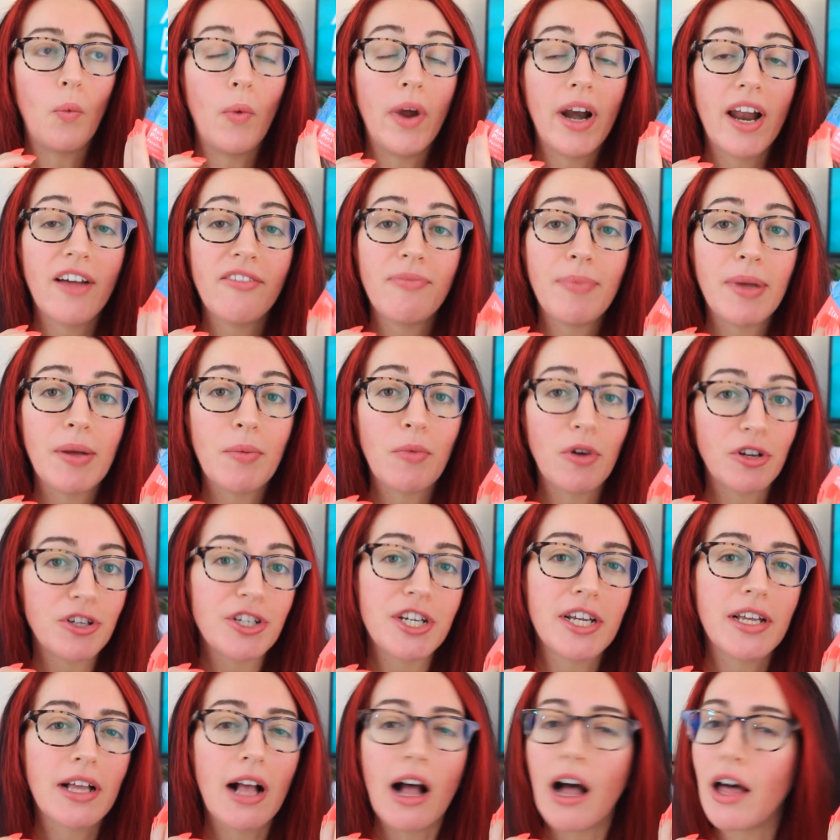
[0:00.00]
When I've been
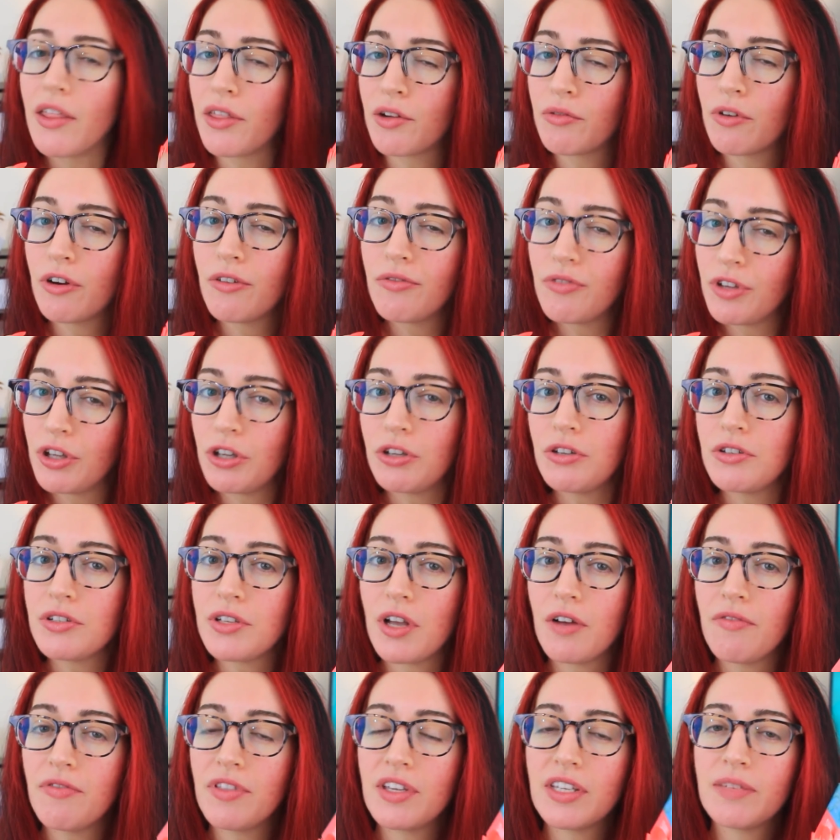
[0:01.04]
watching other reviews
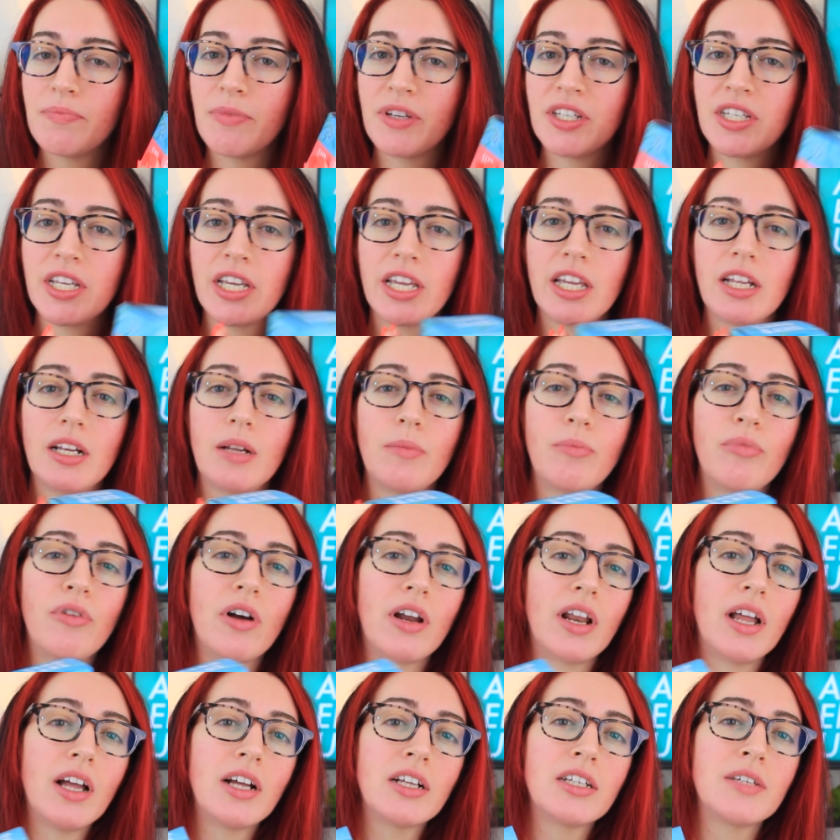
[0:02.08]
of this particular
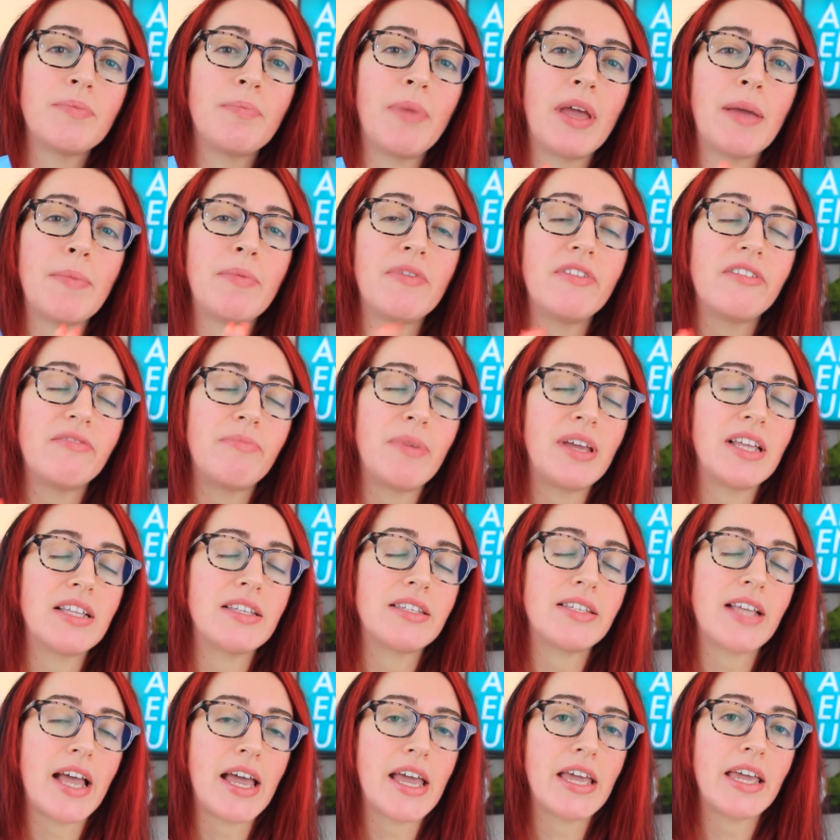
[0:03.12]
product, people have been
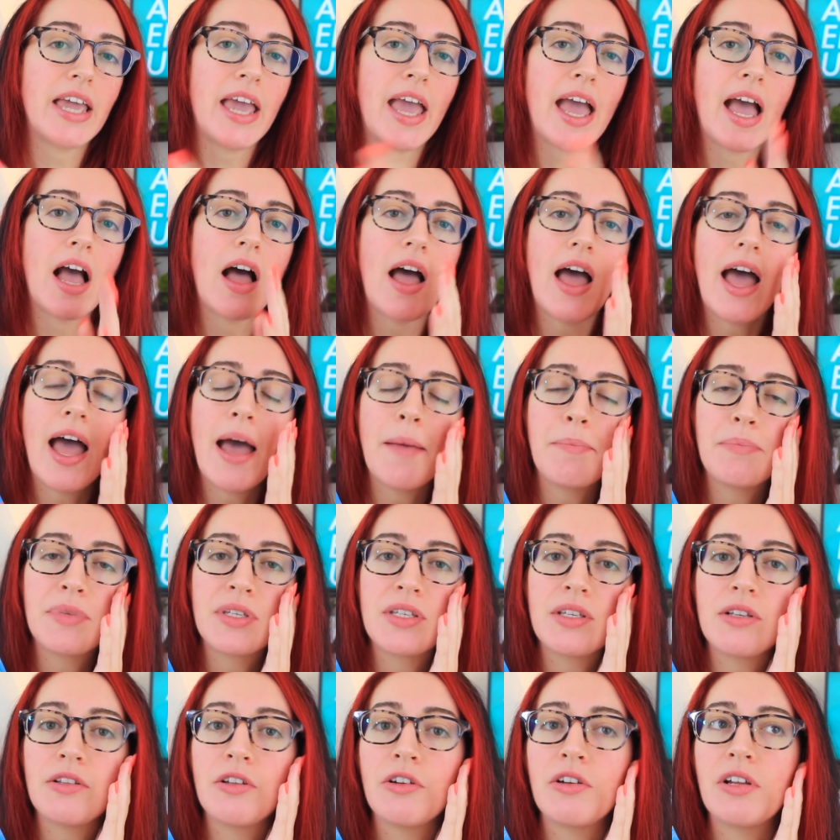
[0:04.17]
saying how
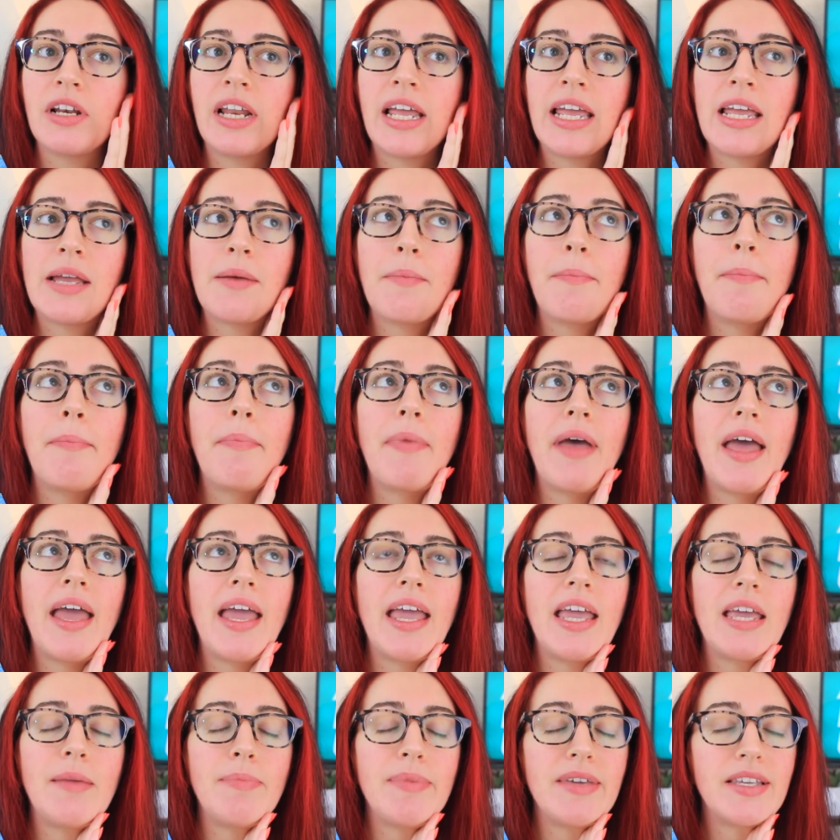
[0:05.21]
absolutely
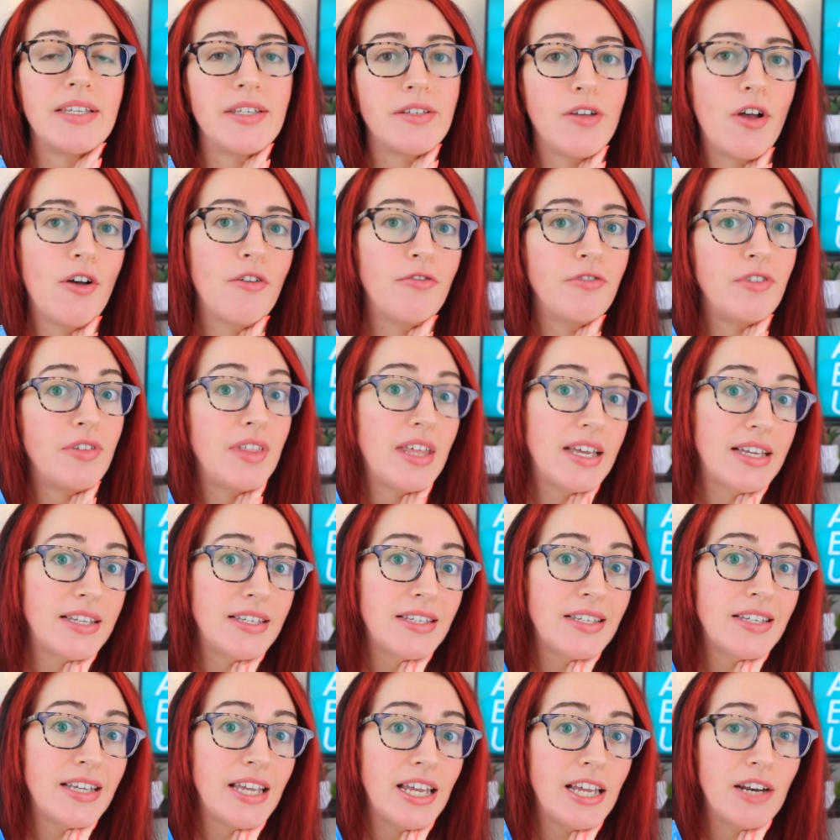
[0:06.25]
baby soft their
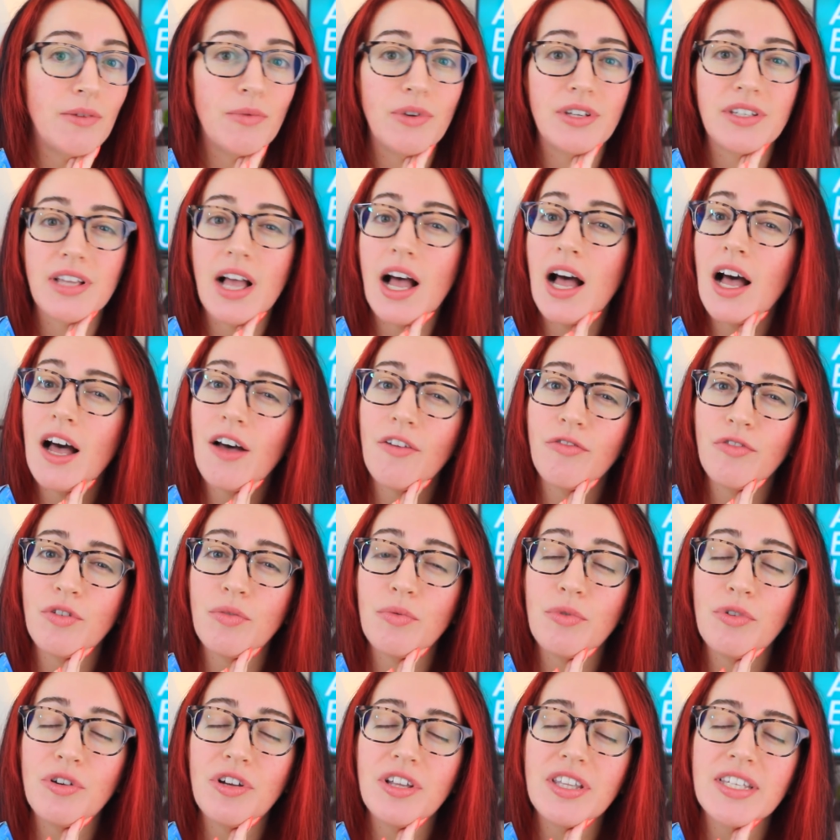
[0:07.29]
skin was
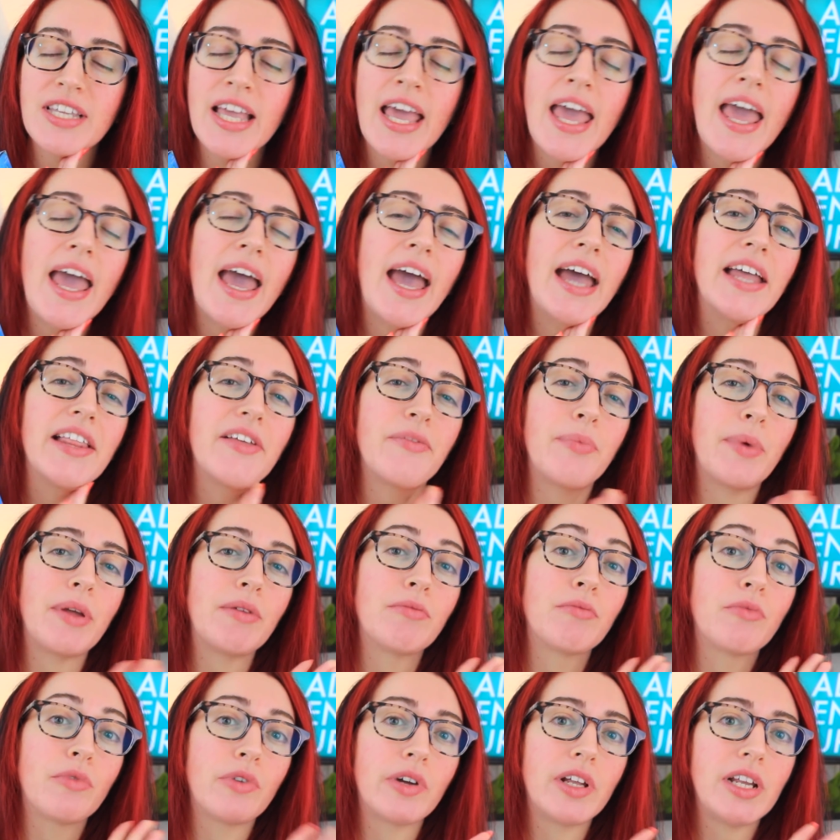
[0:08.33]
afterwards, and they've
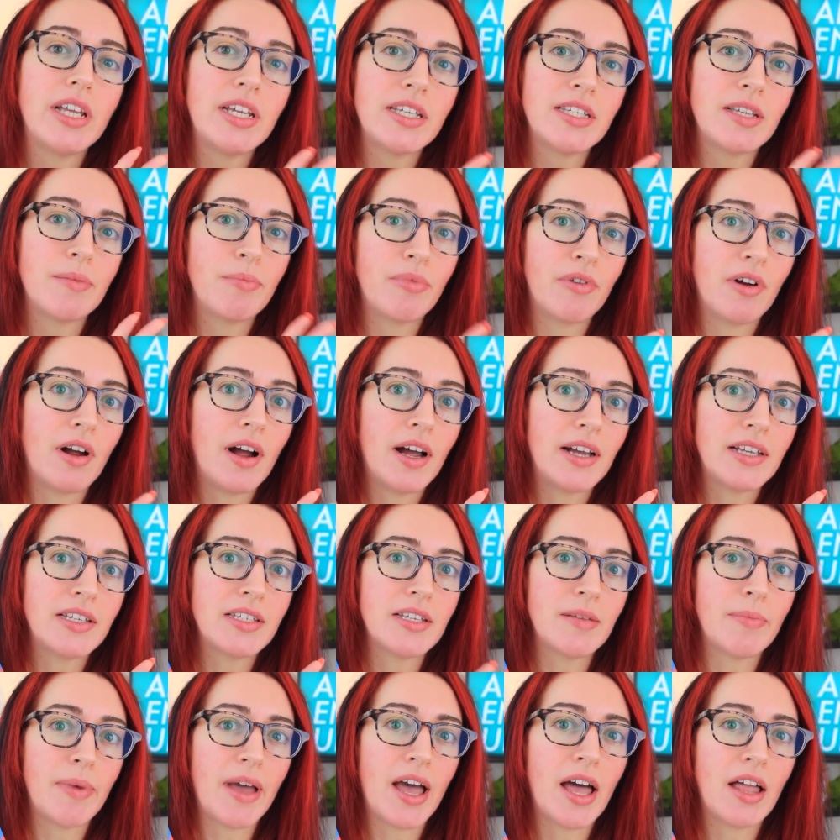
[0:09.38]
been really
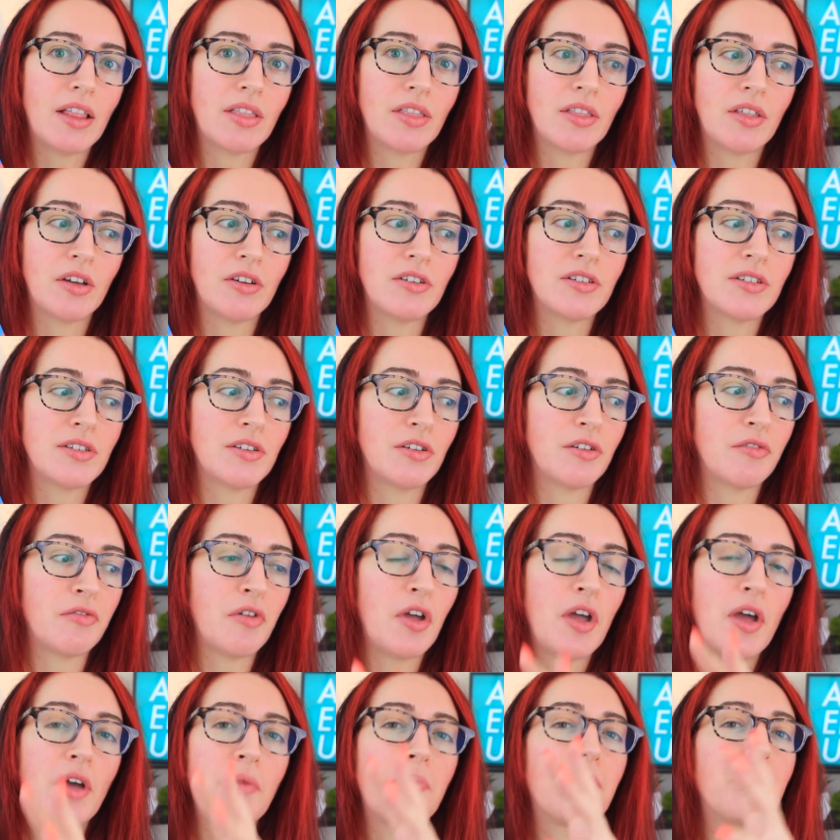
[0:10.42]
surprised about those sort of
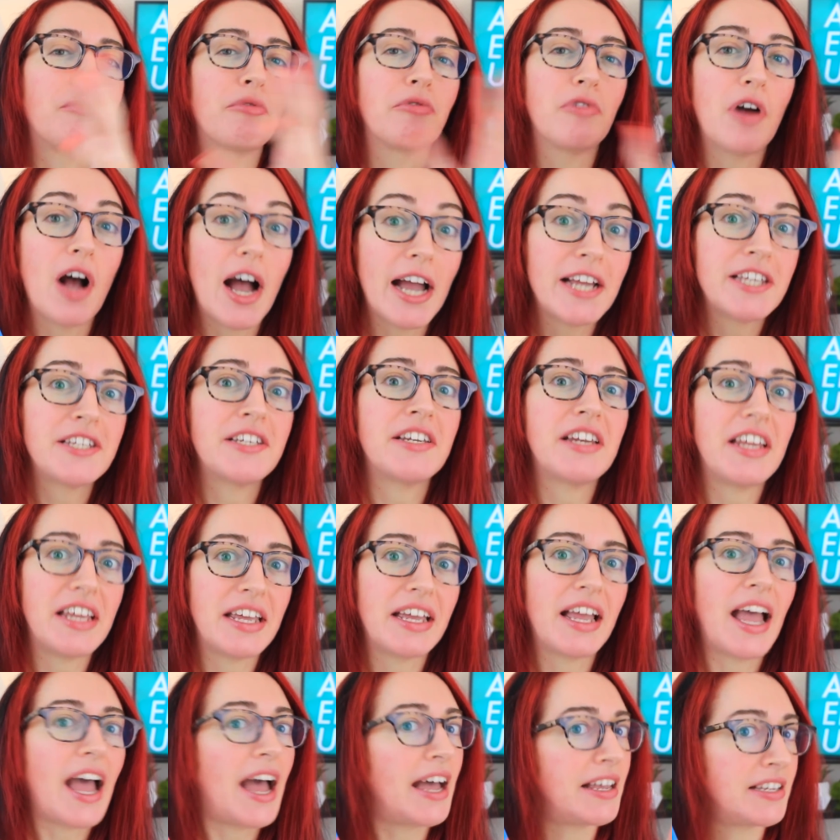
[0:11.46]

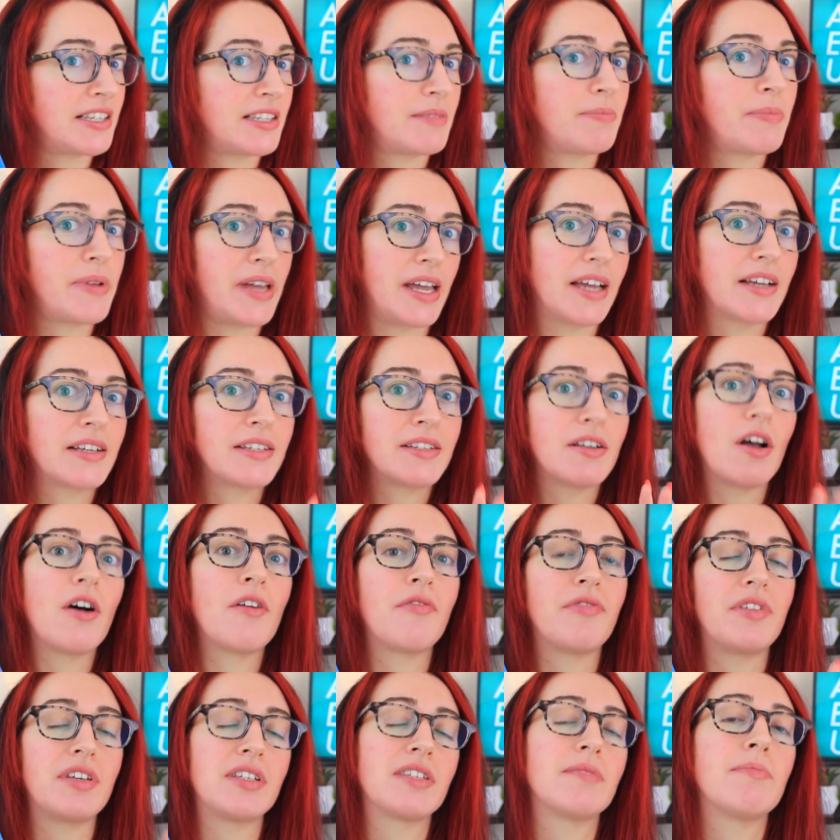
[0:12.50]
brightening aspects
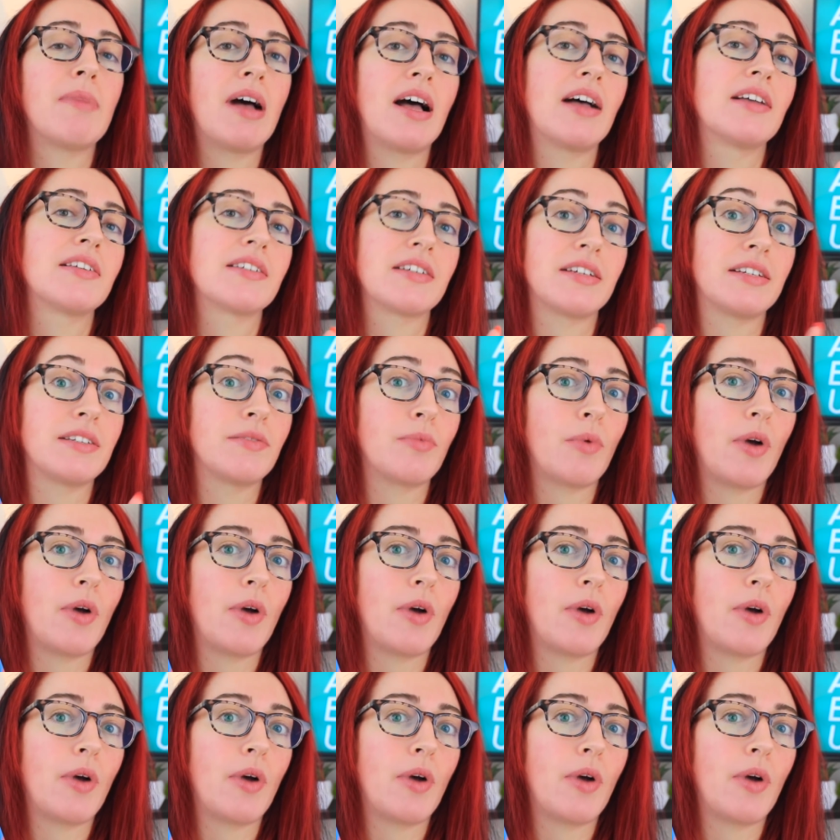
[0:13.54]
of this mask as